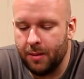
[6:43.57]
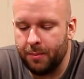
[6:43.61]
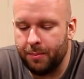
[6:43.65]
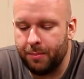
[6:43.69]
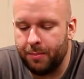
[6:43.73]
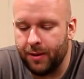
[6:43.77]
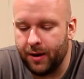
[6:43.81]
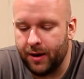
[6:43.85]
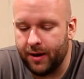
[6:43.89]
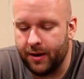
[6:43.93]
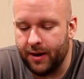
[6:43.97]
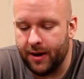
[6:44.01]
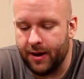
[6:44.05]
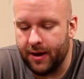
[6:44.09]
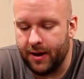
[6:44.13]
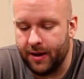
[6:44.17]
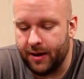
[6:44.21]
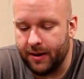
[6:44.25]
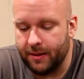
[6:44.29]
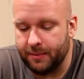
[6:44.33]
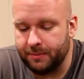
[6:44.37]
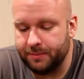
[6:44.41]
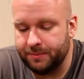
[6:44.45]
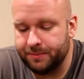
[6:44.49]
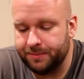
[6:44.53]
But,
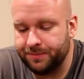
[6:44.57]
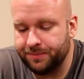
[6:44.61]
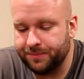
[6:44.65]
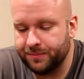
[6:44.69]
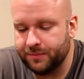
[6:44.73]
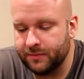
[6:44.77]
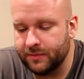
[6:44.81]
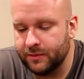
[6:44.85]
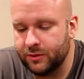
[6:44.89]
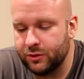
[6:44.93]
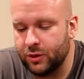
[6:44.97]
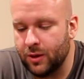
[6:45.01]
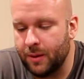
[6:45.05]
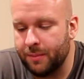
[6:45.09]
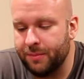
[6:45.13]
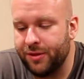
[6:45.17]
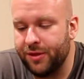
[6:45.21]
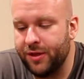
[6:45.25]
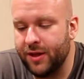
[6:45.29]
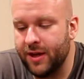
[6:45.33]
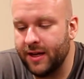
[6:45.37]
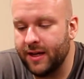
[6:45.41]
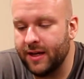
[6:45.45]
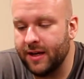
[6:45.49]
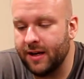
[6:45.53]
so I'm
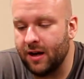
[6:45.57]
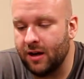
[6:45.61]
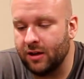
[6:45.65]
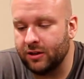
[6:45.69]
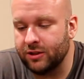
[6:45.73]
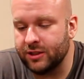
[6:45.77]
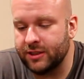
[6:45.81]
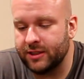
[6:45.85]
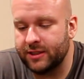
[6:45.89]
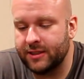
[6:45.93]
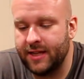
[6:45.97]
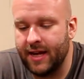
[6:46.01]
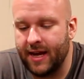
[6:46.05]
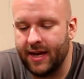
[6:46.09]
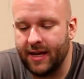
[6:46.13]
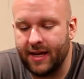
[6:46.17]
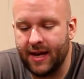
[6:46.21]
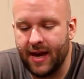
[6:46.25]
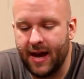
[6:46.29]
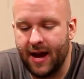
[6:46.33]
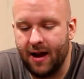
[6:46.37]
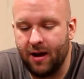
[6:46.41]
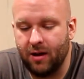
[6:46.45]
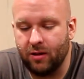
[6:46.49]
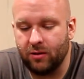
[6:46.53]
thinking I'll just take
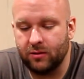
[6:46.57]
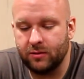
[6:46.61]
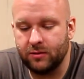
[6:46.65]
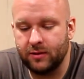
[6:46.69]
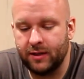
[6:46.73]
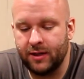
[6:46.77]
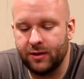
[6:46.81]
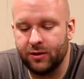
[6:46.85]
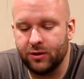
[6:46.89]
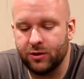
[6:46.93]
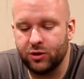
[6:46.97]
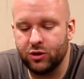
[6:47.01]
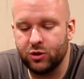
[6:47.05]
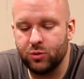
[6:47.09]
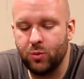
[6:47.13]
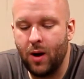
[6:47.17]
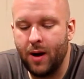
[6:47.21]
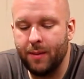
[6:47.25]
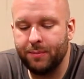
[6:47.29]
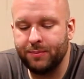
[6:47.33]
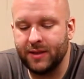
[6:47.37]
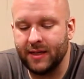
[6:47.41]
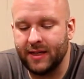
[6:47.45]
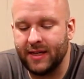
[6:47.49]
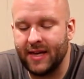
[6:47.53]
out, either
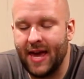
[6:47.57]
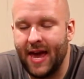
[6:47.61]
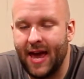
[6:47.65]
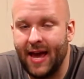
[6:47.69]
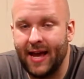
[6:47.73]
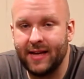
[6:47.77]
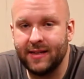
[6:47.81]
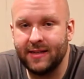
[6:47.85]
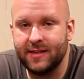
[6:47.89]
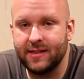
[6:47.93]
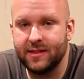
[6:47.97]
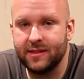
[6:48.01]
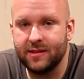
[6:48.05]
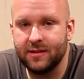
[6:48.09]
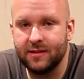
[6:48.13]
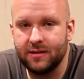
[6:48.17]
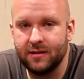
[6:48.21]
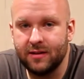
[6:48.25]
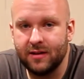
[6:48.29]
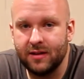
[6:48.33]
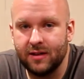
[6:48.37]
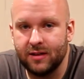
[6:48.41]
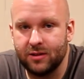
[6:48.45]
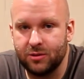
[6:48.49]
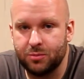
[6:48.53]
swap the case,
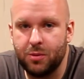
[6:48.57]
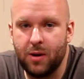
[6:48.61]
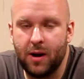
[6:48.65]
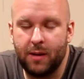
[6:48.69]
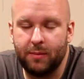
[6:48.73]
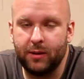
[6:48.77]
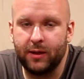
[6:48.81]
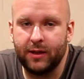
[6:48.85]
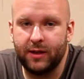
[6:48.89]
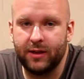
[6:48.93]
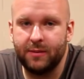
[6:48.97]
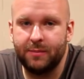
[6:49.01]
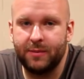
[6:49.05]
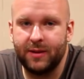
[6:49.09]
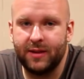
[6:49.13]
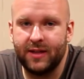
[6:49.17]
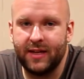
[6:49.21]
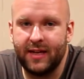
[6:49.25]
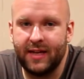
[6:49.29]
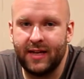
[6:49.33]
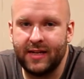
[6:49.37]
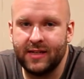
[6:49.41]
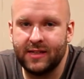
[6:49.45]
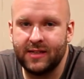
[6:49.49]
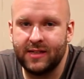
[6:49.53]
it's probably going to be the
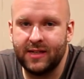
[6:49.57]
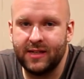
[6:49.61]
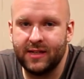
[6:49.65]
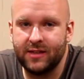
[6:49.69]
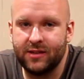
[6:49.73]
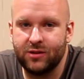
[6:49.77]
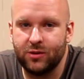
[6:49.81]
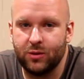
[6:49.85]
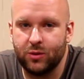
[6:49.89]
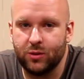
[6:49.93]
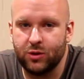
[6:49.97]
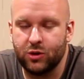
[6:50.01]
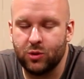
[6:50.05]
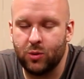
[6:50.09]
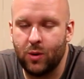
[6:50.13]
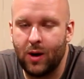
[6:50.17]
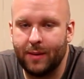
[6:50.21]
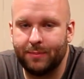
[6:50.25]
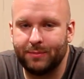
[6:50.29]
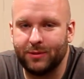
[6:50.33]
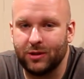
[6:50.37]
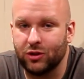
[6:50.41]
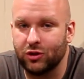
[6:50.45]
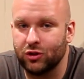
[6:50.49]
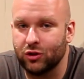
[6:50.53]
easiest, or
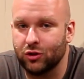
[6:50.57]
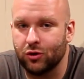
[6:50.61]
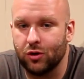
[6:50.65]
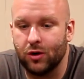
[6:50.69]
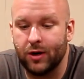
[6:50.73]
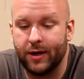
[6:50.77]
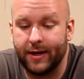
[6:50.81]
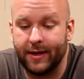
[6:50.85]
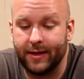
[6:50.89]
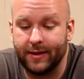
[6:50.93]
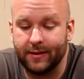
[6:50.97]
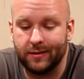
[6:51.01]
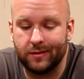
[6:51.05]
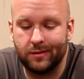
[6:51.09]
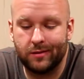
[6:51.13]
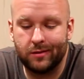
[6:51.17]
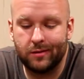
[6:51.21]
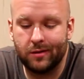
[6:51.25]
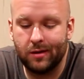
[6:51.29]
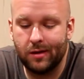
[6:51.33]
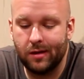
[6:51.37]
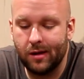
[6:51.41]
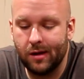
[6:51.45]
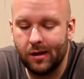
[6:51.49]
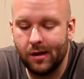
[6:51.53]
swap the screens.
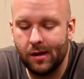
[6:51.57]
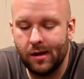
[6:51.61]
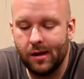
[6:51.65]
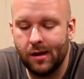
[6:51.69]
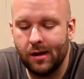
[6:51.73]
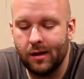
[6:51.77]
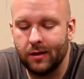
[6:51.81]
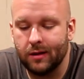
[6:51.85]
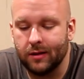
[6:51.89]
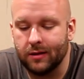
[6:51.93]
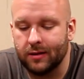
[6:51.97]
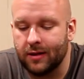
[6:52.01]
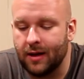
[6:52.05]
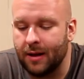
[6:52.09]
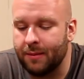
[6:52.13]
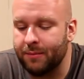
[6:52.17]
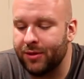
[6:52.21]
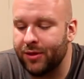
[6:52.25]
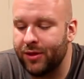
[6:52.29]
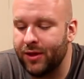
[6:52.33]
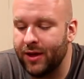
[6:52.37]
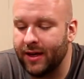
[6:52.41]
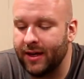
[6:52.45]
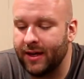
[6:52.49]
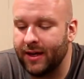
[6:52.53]
I'm
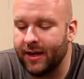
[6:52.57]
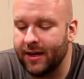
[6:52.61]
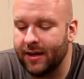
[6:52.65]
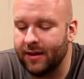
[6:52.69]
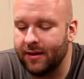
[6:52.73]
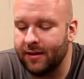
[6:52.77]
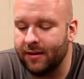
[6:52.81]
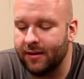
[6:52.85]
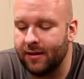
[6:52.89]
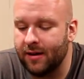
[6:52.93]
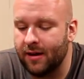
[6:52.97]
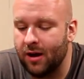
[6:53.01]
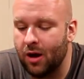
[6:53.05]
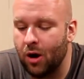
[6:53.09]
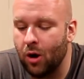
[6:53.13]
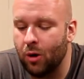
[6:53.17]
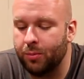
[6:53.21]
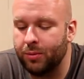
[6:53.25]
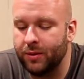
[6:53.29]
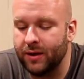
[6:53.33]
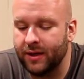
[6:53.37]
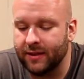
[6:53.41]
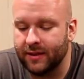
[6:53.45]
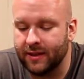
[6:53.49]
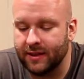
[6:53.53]
thinking
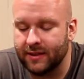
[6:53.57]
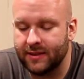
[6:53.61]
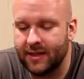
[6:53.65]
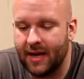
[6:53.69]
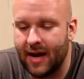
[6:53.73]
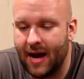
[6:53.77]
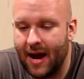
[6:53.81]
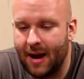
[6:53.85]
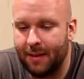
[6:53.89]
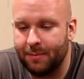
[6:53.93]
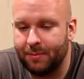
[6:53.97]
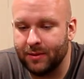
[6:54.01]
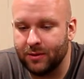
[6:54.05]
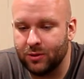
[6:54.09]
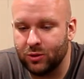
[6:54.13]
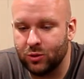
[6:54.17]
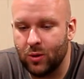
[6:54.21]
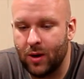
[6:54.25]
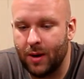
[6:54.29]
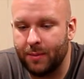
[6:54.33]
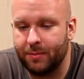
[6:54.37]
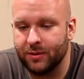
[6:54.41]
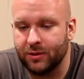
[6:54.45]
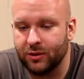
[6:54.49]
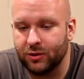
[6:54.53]
opening the top and
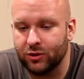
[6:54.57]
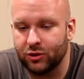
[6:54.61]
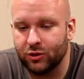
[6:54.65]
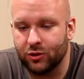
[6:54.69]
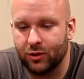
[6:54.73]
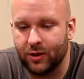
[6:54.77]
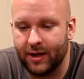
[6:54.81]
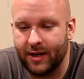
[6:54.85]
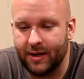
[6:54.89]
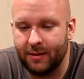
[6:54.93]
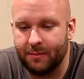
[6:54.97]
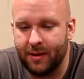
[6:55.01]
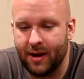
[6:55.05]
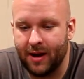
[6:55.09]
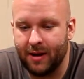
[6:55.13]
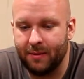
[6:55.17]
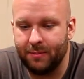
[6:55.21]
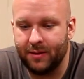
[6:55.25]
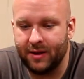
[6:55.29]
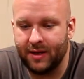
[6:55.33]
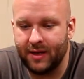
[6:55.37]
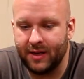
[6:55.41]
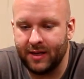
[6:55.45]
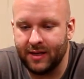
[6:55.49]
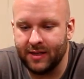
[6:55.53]
swapping the screen might
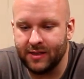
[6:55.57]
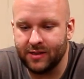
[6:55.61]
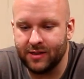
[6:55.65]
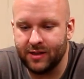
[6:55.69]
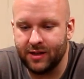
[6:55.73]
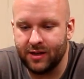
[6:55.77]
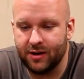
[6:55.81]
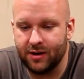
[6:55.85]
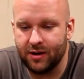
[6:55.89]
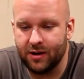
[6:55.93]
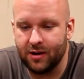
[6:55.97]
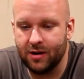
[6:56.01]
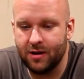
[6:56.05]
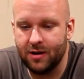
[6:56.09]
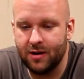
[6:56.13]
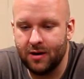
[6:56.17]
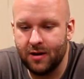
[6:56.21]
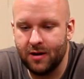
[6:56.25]
be easier